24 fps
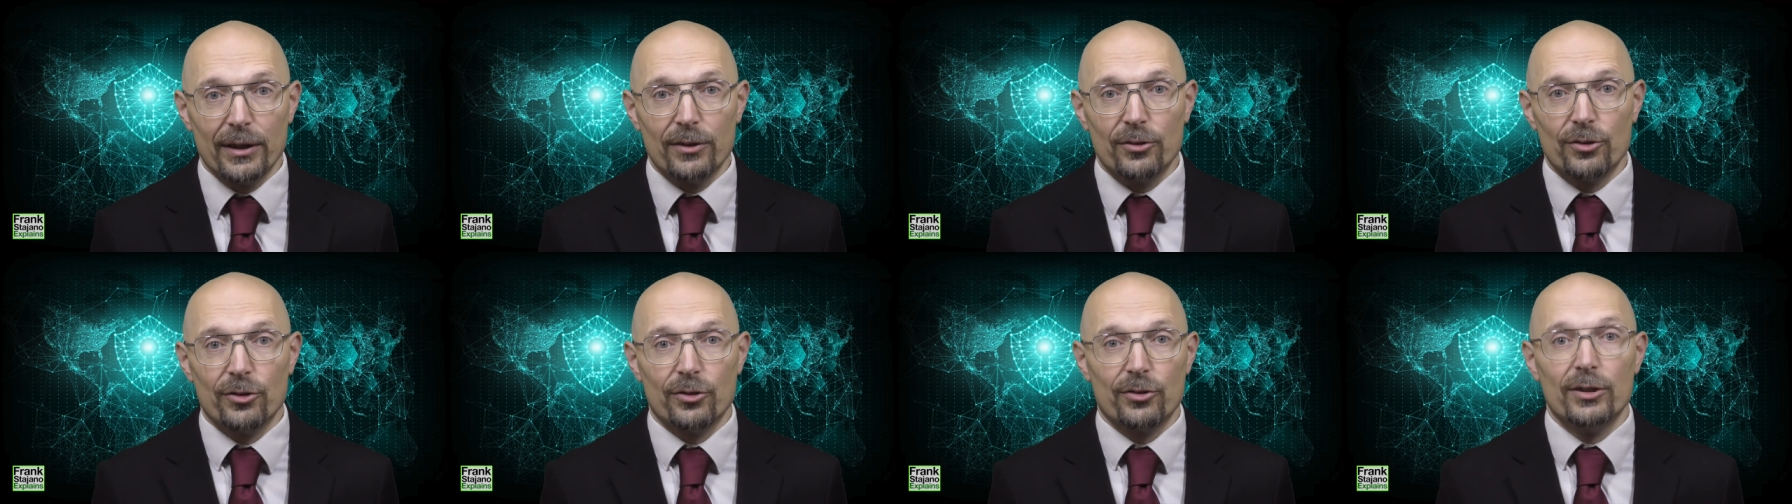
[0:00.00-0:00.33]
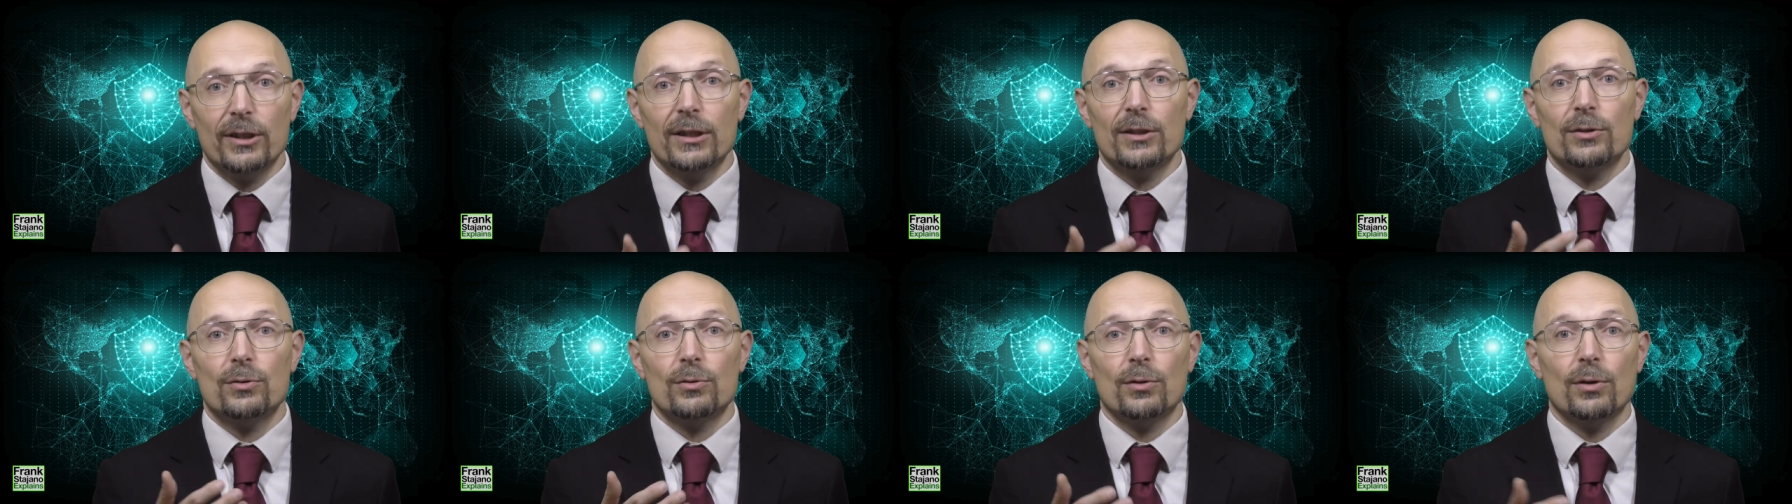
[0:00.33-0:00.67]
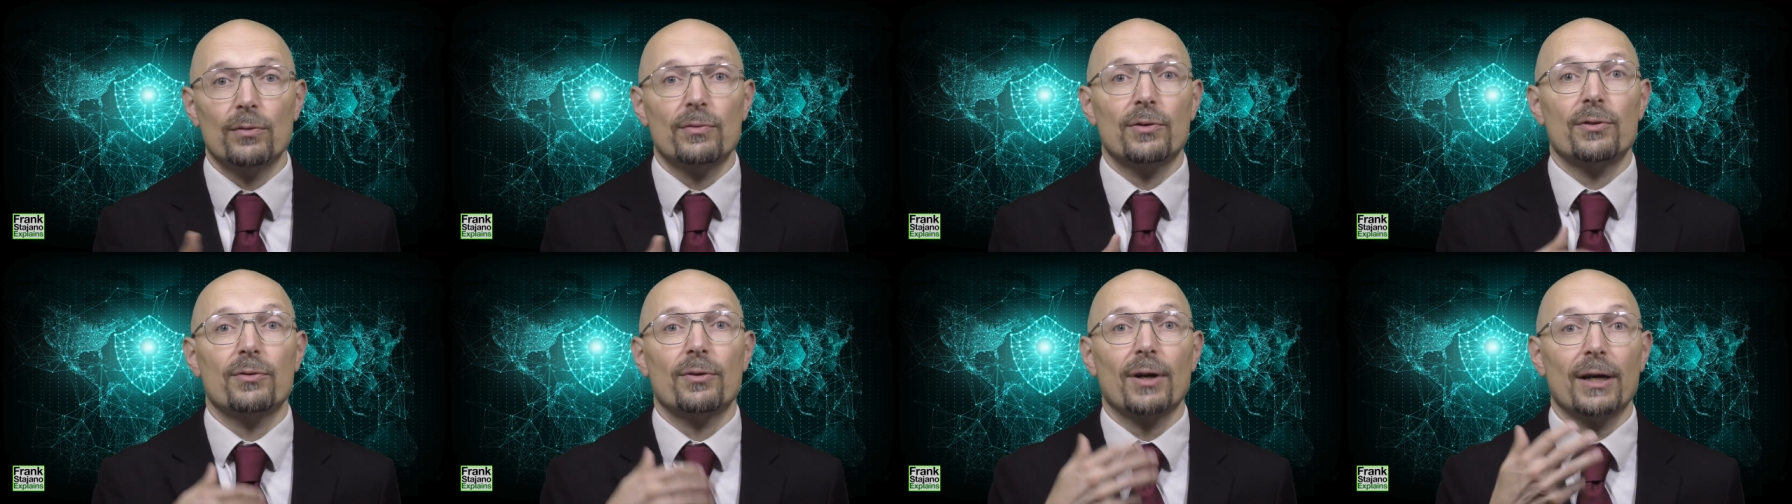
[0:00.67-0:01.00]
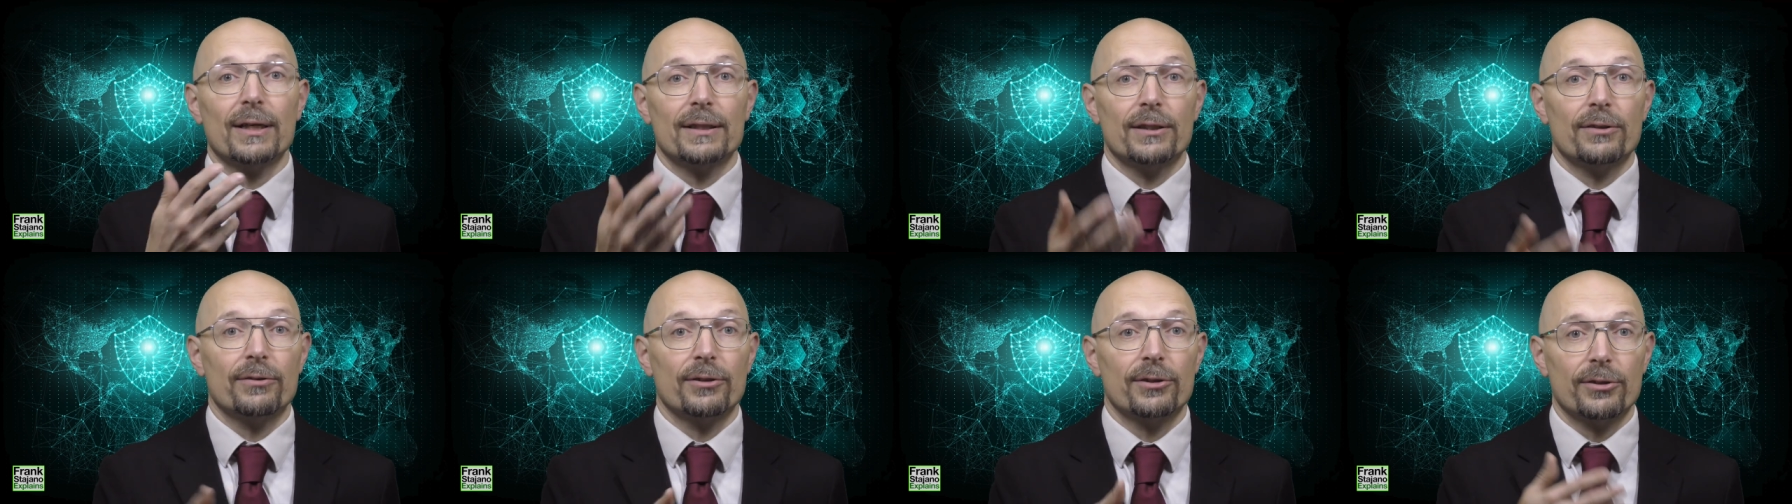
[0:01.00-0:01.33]
I just need to
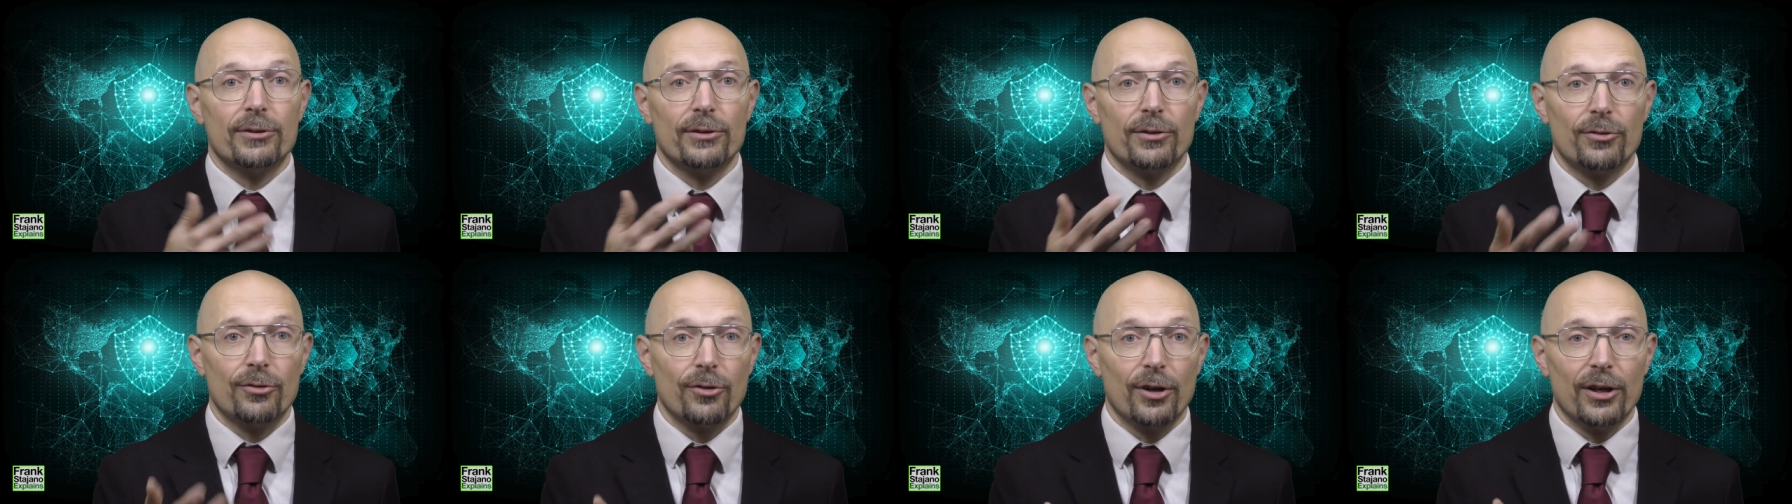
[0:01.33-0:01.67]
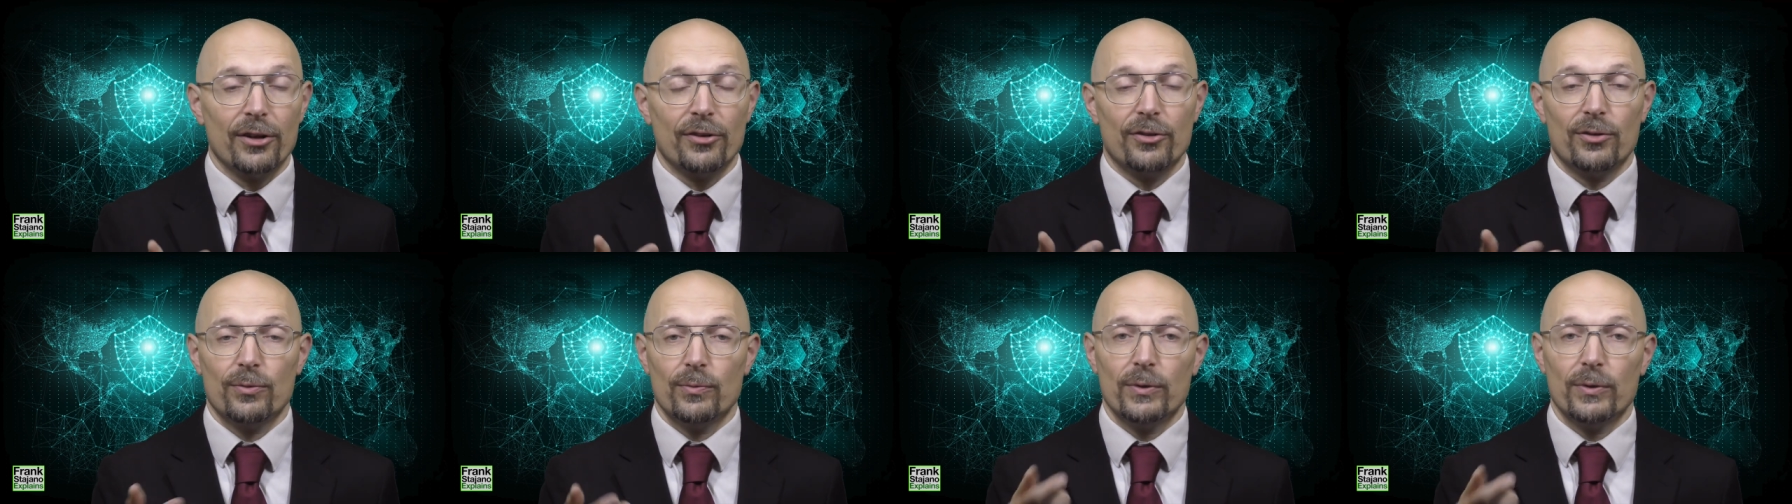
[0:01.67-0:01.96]
override the return address